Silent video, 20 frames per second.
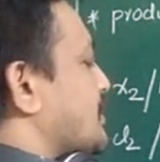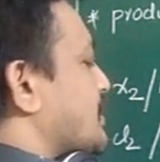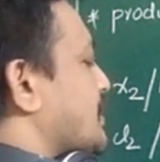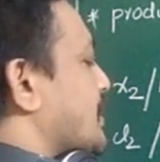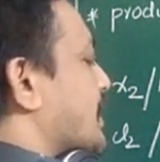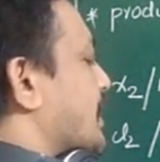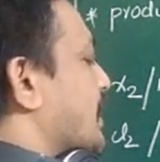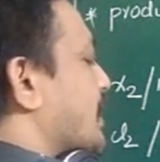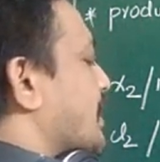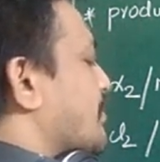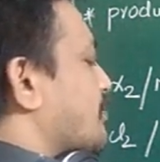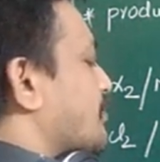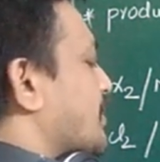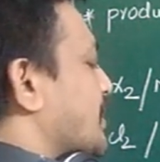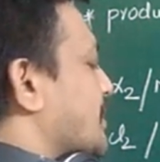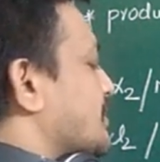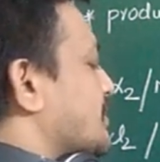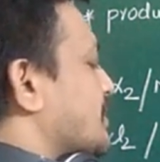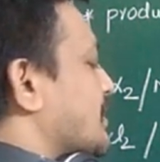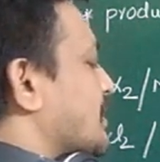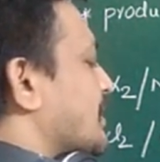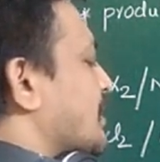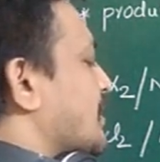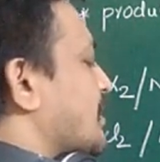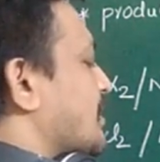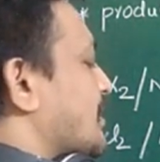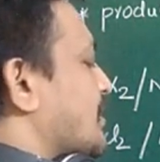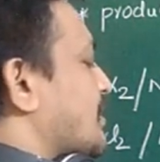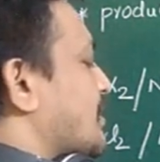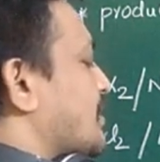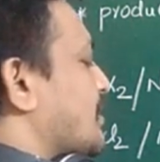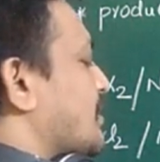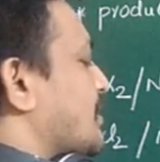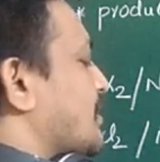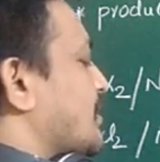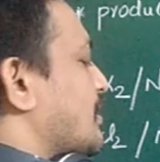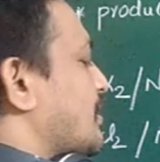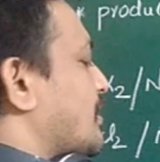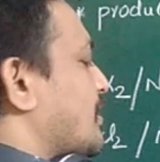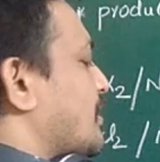And benzyl alcohol
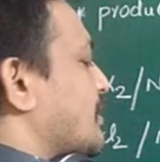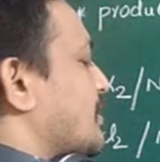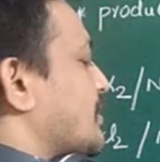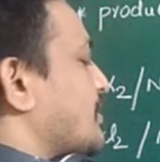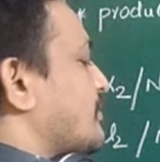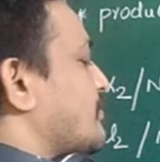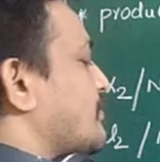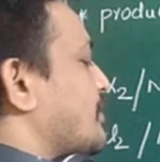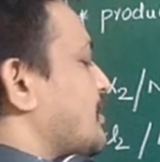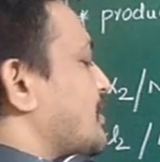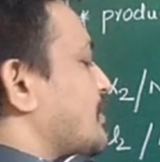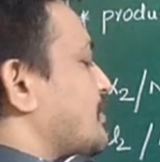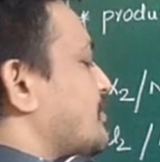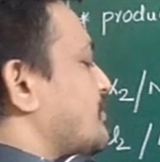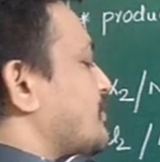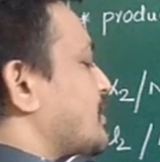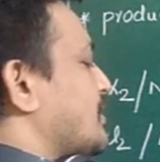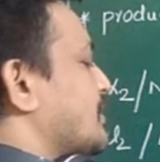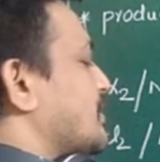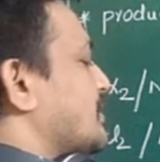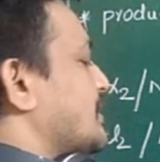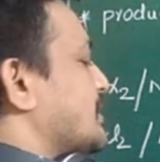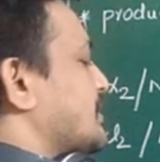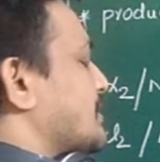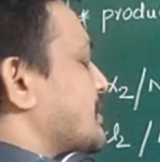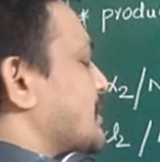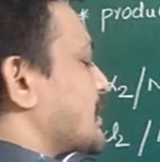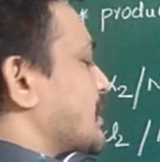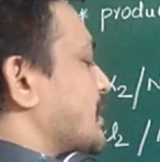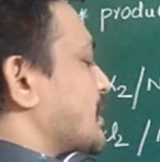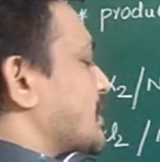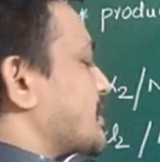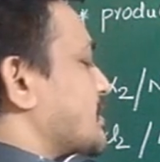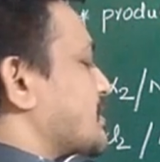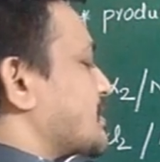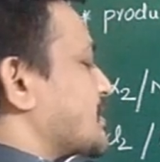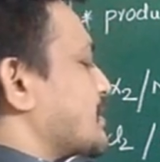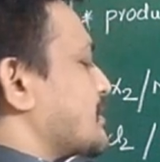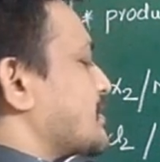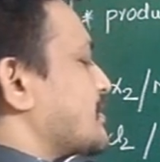not involved in this
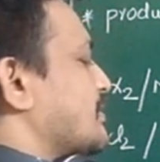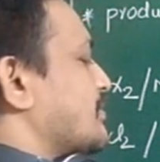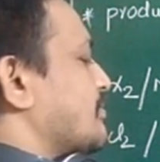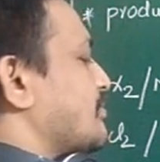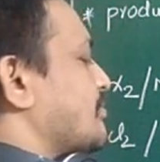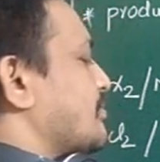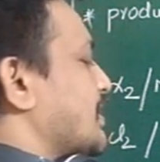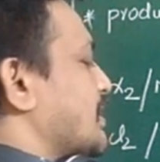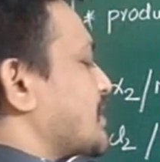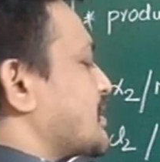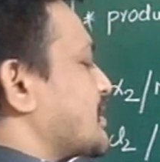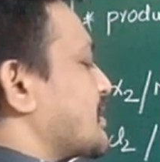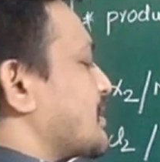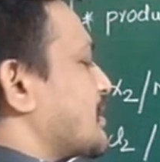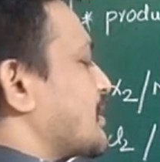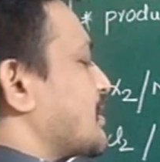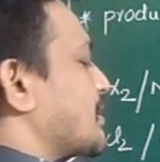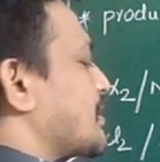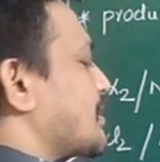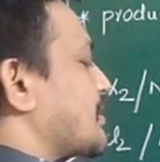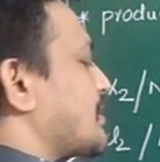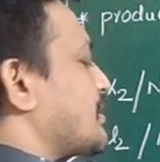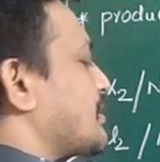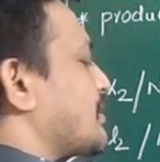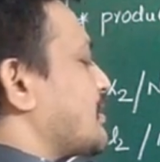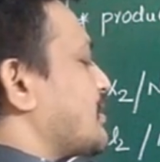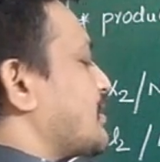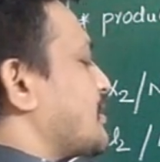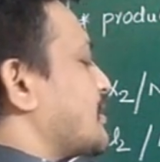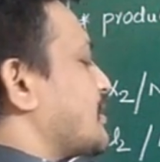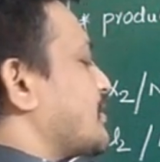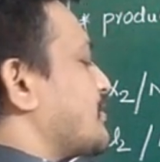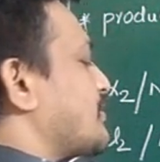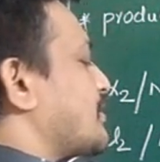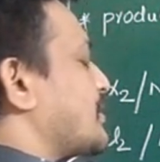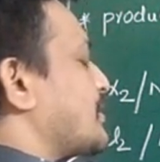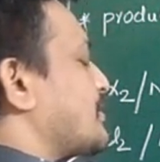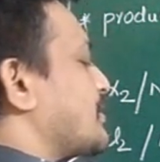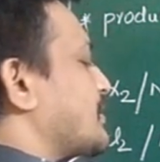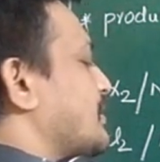reaction. Benzyl alcohol not
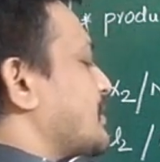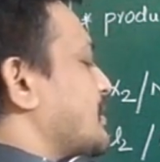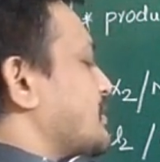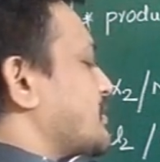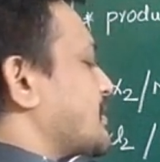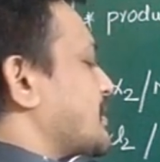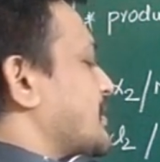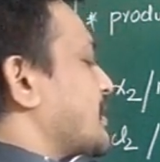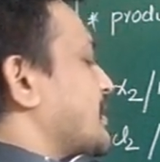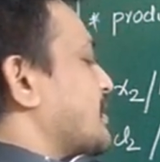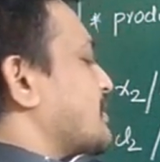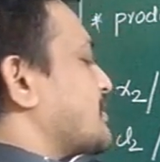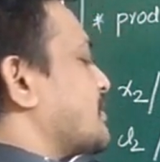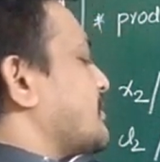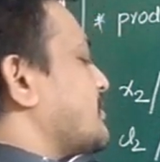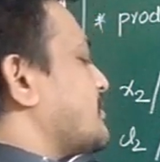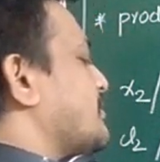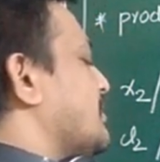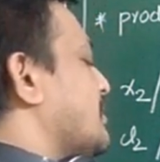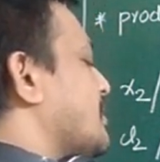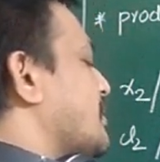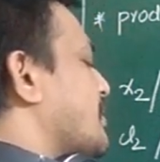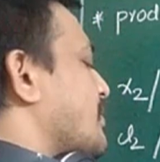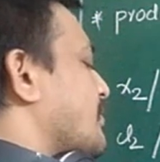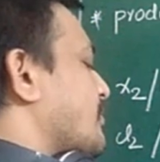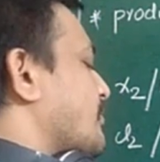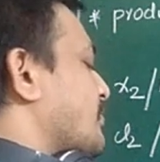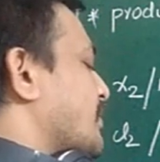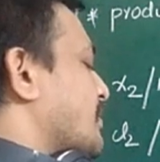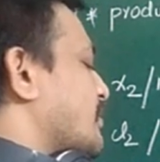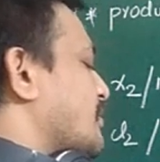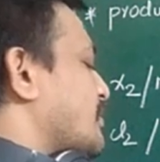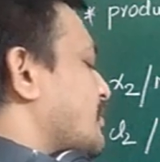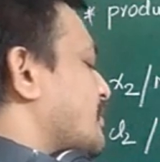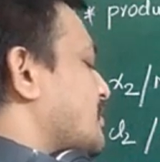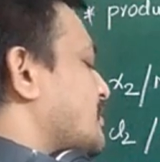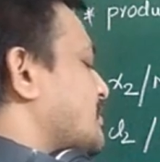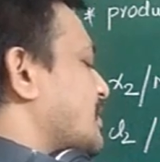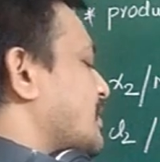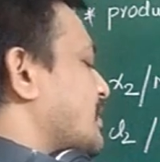involved in this reaction.
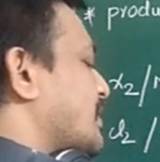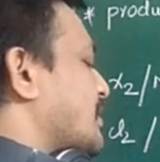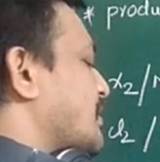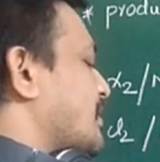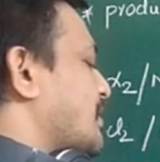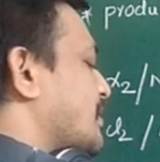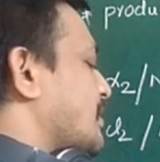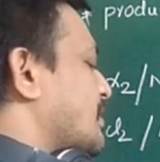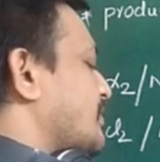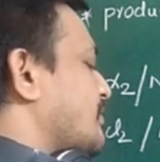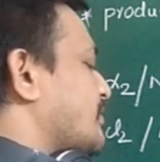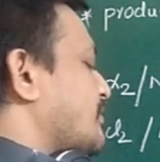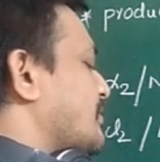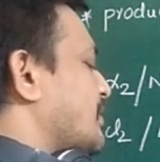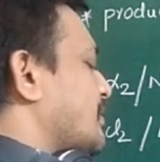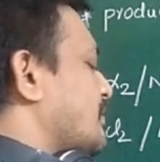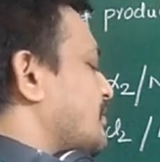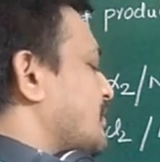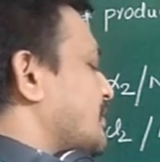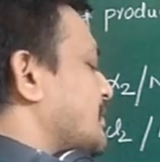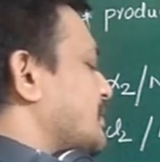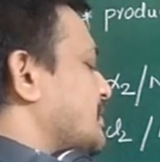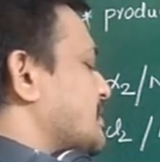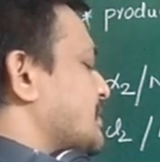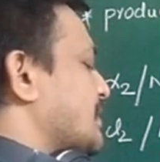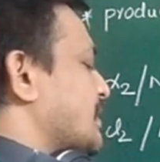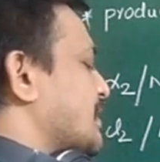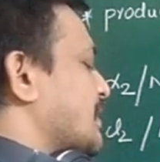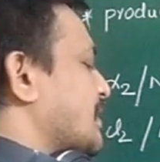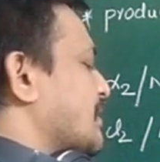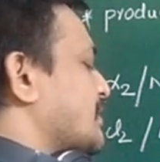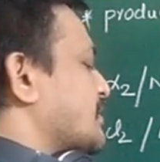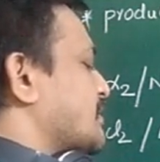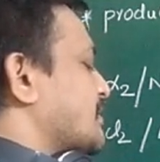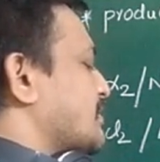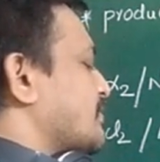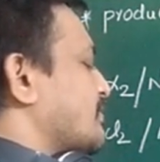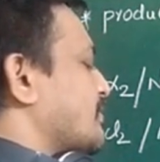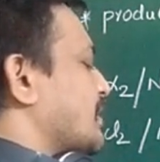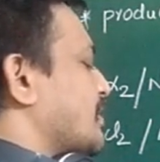Phenols are not involved in this
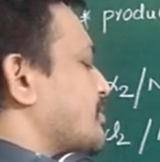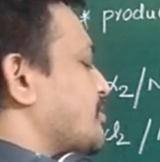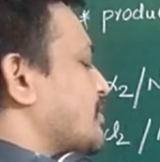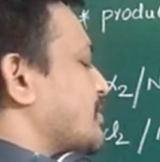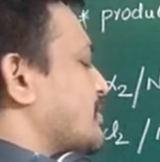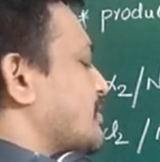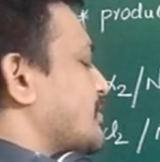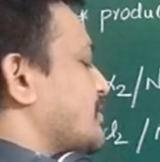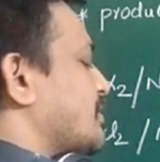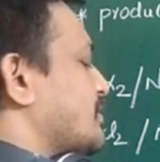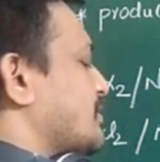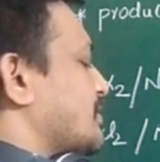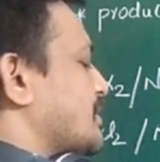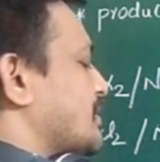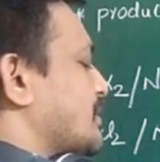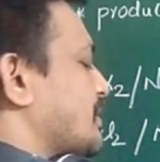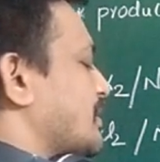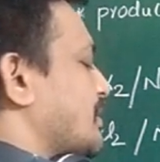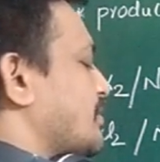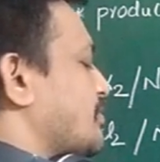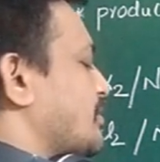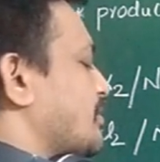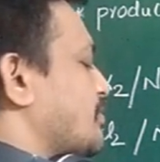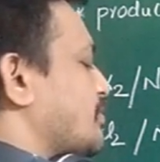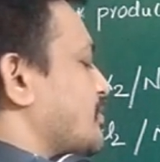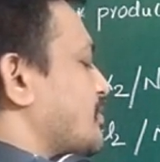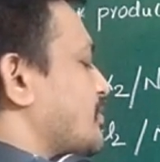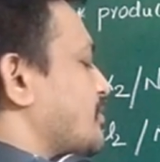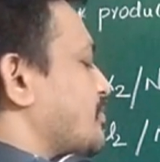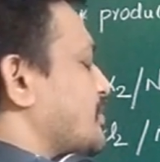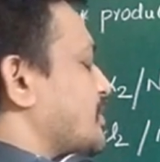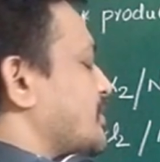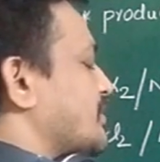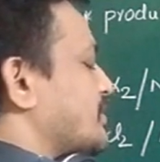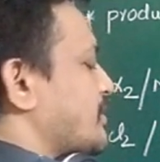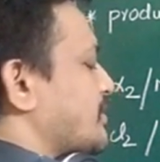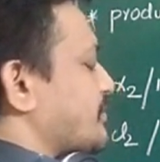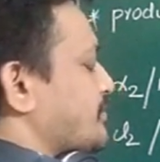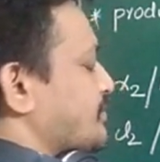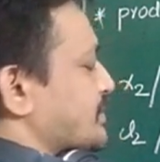reaction. Why? Because the type of group is
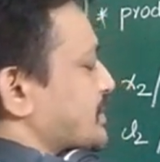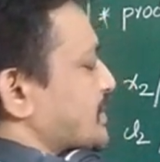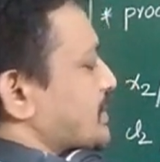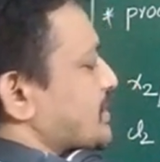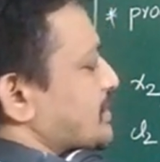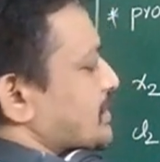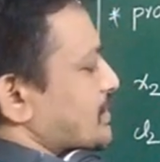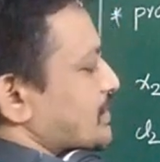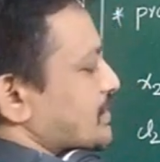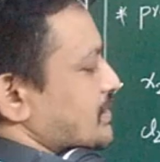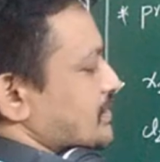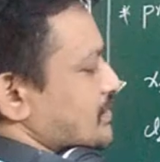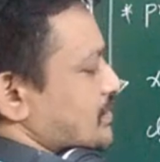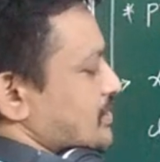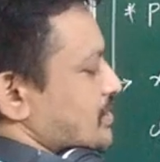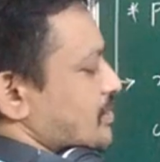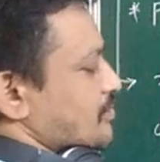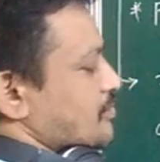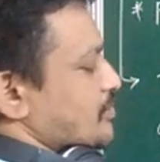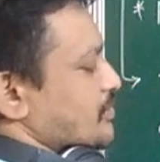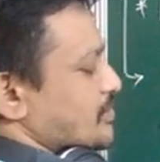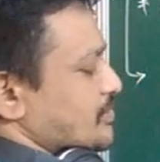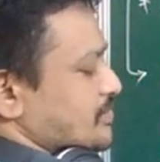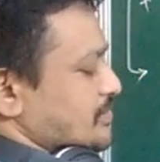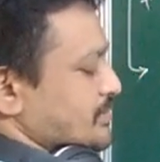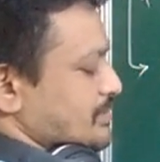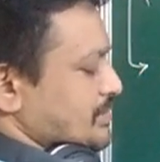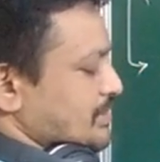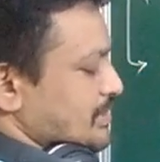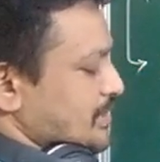absent in these compounds.